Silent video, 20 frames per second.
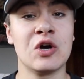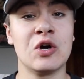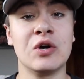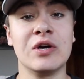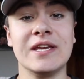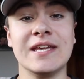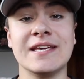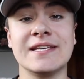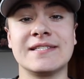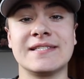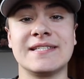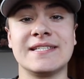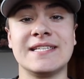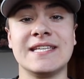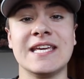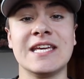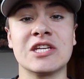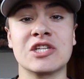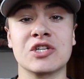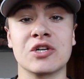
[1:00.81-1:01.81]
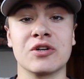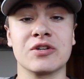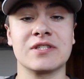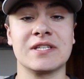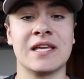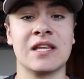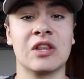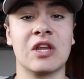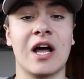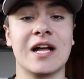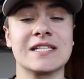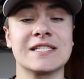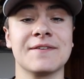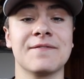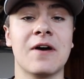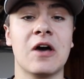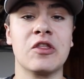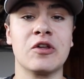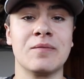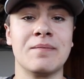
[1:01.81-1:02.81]
hoodies, t-shirts, and lots
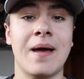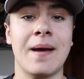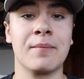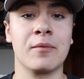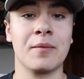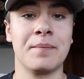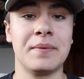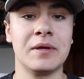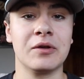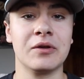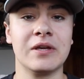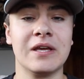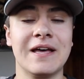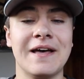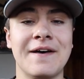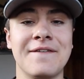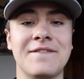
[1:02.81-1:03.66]
of other memorabilia